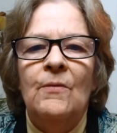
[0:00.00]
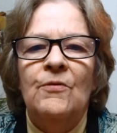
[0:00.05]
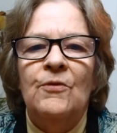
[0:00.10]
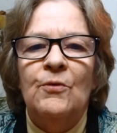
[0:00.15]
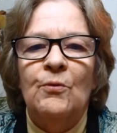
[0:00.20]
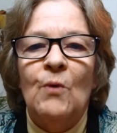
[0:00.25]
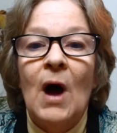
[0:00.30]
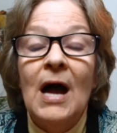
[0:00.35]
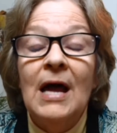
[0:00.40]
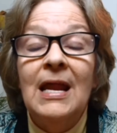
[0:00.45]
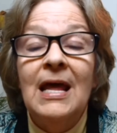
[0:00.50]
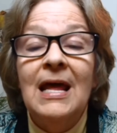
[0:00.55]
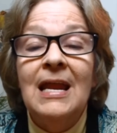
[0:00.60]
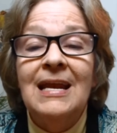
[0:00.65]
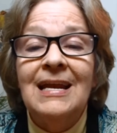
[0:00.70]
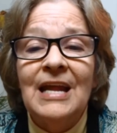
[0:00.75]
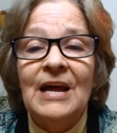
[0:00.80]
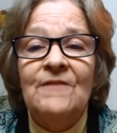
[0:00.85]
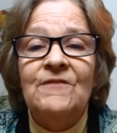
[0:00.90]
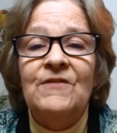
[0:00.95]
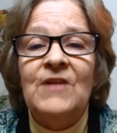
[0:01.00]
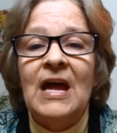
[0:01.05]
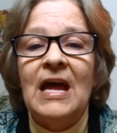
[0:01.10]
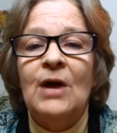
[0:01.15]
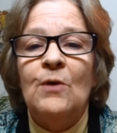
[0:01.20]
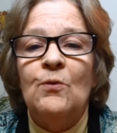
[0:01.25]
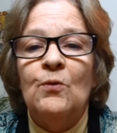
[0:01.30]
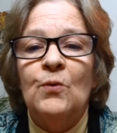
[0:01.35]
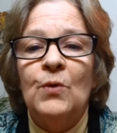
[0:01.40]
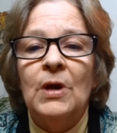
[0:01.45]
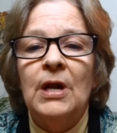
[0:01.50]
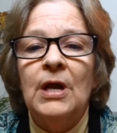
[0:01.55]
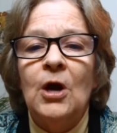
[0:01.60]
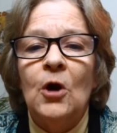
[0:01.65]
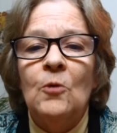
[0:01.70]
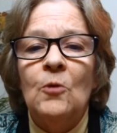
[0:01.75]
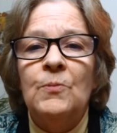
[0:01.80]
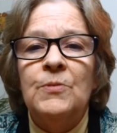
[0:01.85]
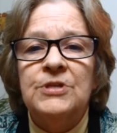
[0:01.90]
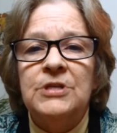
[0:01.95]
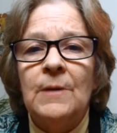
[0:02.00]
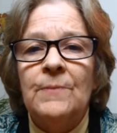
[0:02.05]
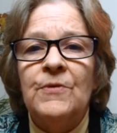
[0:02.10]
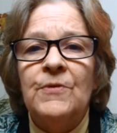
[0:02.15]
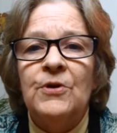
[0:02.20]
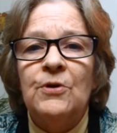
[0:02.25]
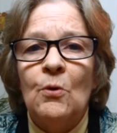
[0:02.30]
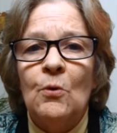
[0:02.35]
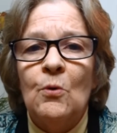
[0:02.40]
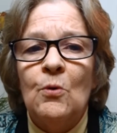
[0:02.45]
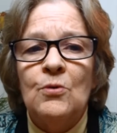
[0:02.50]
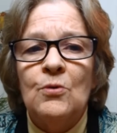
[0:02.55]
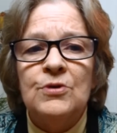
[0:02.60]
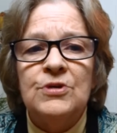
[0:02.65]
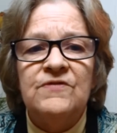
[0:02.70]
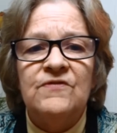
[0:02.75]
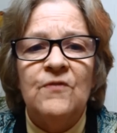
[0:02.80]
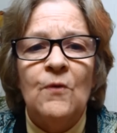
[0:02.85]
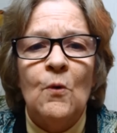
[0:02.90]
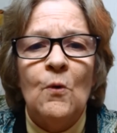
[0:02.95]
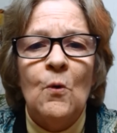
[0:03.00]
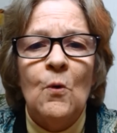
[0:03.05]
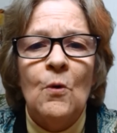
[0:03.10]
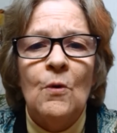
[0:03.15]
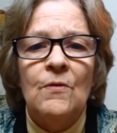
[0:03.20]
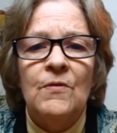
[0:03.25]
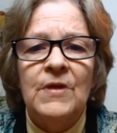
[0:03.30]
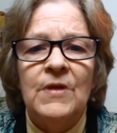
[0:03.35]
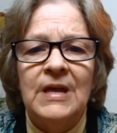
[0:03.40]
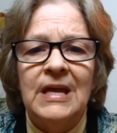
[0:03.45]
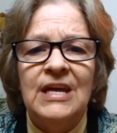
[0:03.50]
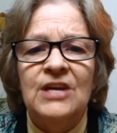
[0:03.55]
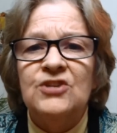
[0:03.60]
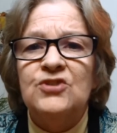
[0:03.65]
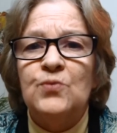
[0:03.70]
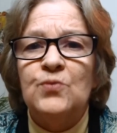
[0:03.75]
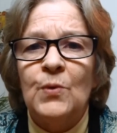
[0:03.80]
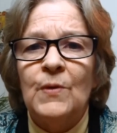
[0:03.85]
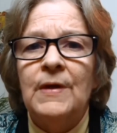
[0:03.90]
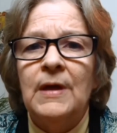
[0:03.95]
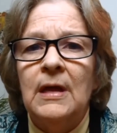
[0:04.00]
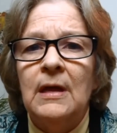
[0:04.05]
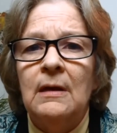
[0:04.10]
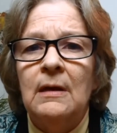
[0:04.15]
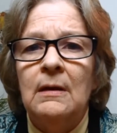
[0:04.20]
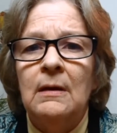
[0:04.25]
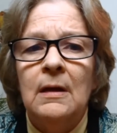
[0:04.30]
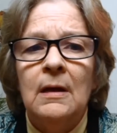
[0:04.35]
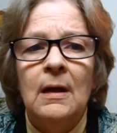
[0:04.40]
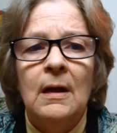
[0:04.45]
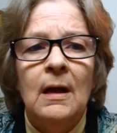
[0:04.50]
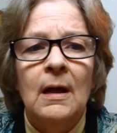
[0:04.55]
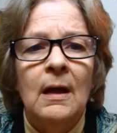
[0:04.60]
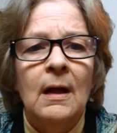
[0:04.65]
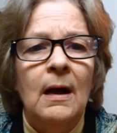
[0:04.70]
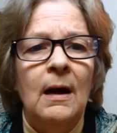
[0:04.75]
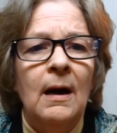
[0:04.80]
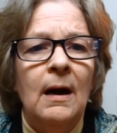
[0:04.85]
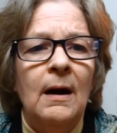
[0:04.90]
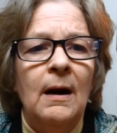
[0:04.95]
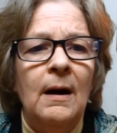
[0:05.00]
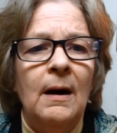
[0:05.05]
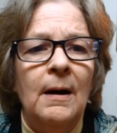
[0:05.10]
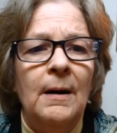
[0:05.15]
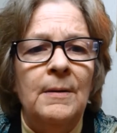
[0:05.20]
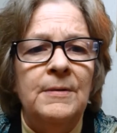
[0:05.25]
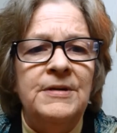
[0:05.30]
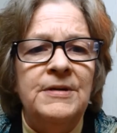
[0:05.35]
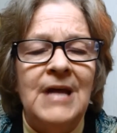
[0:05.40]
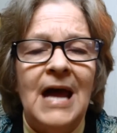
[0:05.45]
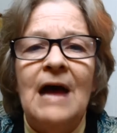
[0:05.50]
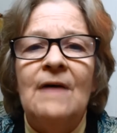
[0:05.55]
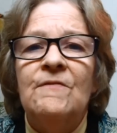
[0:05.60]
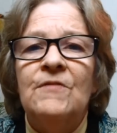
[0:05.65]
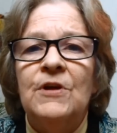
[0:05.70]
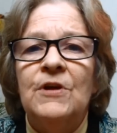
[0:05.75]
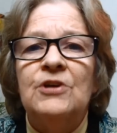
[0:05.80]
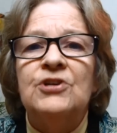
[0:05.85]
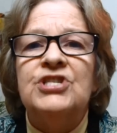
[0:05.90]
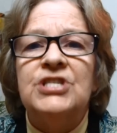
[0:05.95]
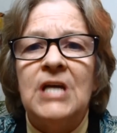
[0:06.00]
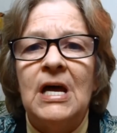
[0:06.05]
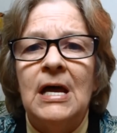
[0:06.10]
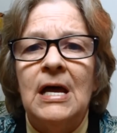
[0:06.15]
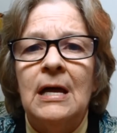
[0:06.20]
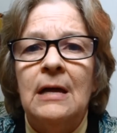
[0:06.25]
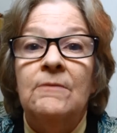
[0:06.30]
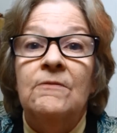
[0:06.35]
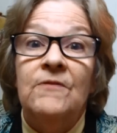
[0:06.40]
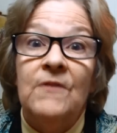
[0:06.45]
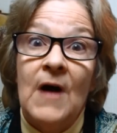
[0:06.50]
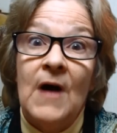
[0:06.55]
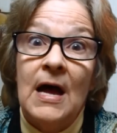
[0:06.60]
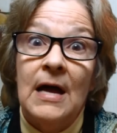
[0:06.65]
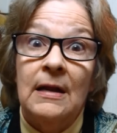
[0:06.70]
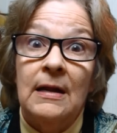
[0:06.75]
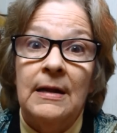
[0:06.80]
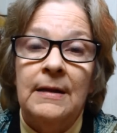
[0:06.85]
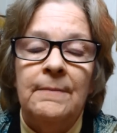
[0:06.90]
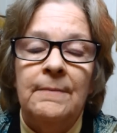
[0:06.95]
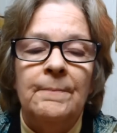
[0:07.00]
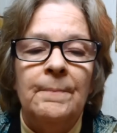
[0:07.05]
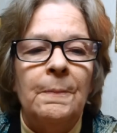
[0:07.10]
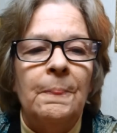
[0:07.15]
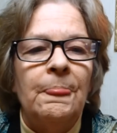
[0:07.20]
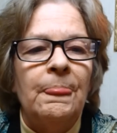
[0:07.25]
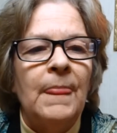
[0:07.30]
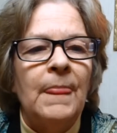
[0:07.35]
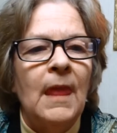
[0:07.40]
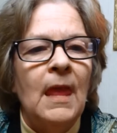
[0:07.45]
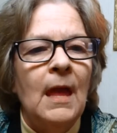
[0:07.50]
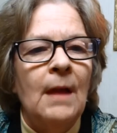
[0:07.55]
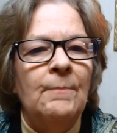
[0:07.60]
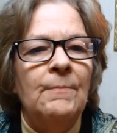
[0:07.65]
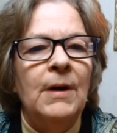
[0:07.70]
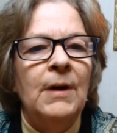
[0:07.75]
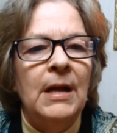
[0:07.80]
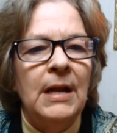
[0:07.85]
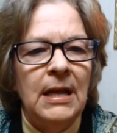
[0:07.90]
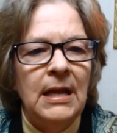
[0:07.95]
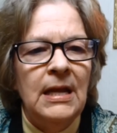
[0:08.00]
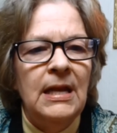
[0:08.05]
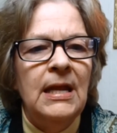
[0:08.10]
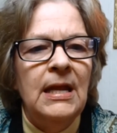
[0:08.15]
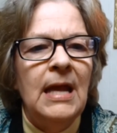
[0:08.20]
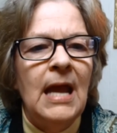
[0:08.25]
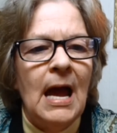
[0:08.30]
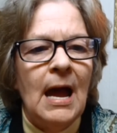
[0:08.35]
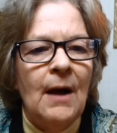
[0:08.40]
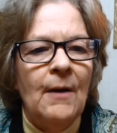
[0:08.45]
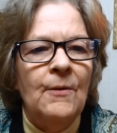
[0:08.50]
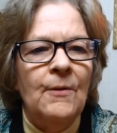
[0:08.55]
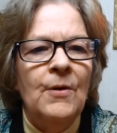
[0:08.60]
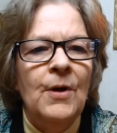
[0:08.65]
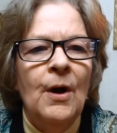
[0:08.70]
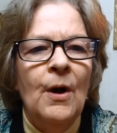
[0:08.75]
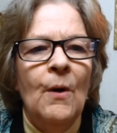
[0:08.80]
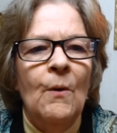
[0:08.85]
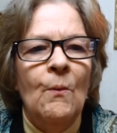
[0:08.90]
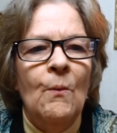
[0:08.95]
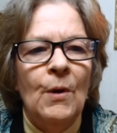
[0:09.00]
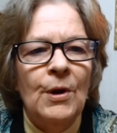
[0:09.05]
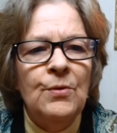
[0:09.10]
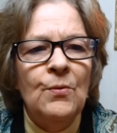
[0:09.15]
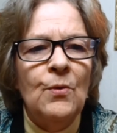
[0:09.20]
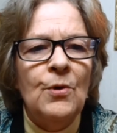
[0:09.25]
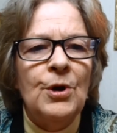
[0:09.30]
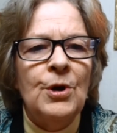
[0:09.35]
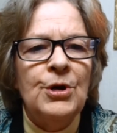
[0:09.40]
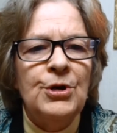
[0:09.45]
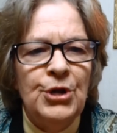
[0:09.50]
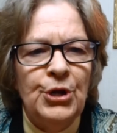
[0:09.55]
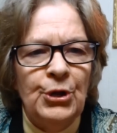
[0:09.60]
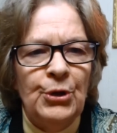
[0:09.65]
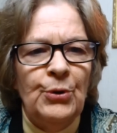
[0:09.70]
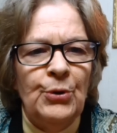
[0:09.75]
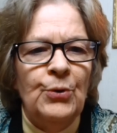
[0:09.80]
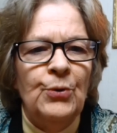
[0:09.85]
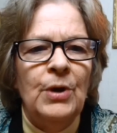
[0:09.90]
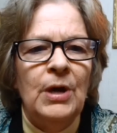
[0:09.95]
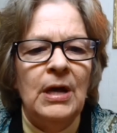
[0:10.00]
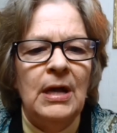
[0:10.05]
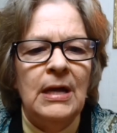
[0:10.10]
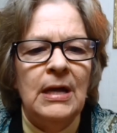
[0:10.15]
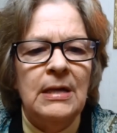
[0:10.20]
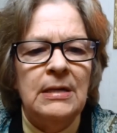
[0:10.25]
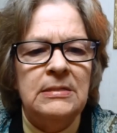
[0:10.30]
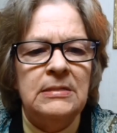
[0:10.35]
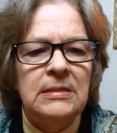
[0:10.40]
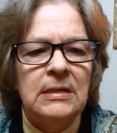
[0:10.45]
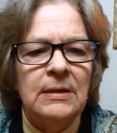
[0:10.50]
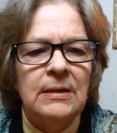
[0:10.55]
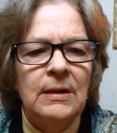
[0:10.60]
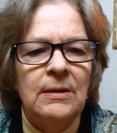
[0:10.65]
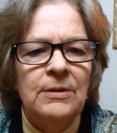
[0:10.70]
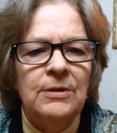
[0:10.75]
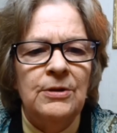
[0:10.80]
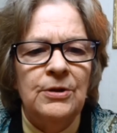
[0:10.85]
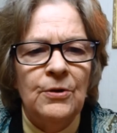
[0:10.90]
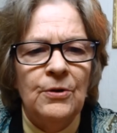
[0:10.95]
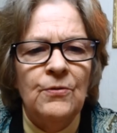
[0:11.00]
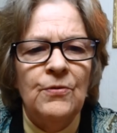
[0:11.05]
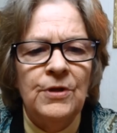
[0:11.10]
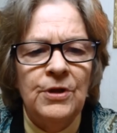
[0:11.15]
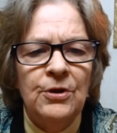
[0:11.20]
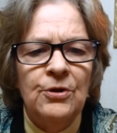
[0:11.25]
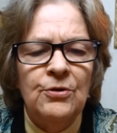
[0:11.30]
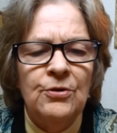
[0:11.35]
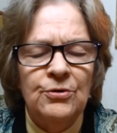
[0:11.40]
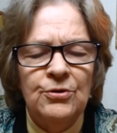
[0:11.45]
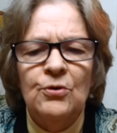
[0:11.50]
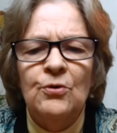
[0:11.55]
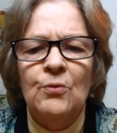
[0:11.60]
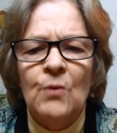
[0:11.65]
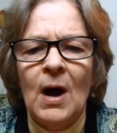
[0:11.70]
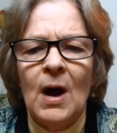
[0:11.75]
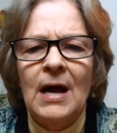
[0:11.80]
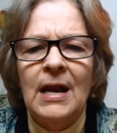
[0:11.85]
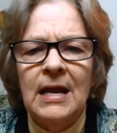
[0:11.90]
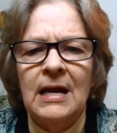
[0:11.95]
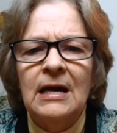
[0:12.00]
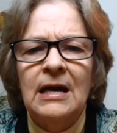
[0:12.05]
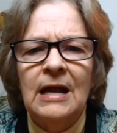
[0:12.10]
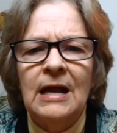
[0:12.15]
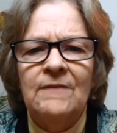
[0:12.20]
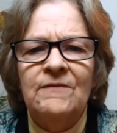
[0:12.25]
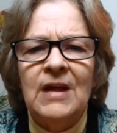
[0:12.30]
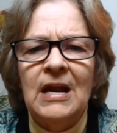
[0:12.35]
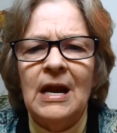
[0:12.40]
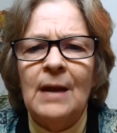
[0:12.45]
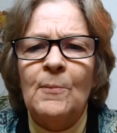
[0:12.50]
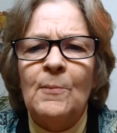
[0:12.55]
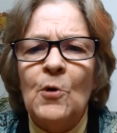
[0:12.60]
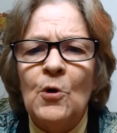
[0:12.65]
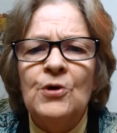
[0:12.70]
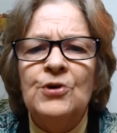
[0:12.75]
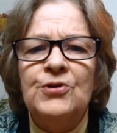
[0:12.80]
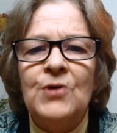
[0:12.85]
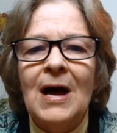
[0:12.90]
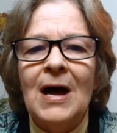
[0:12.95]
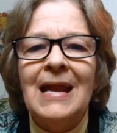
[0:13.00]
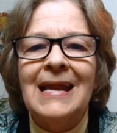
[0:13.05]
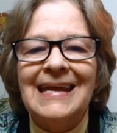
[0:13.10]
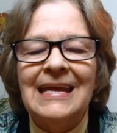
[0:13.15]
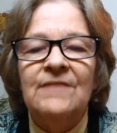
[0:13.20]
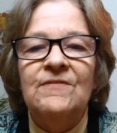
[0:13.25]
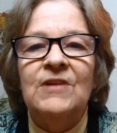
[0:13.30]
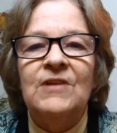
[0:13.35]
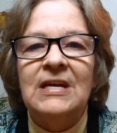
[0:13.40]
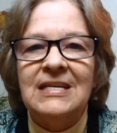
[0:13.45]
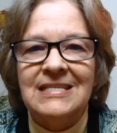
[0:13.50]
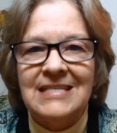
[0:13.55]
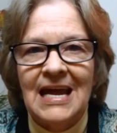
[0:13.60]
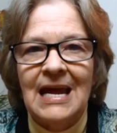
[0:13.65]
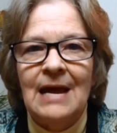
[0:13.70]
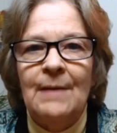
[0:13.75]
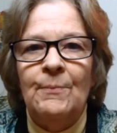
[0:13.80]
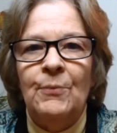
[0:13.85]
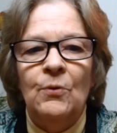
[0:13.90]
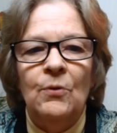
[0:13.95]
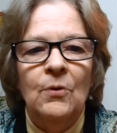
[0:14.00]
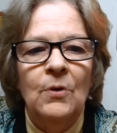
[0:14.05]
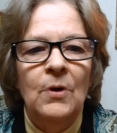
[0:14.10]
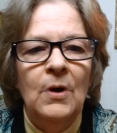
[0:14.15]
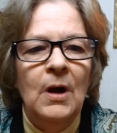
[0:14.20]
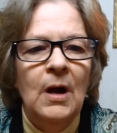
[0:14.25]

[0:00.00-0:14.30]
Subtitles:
The right hand and left hand really opens up the doors for the kids within to have their say finally. But anyhow, what you want to do is do a right hand and left hand. I'm going to try to give an example.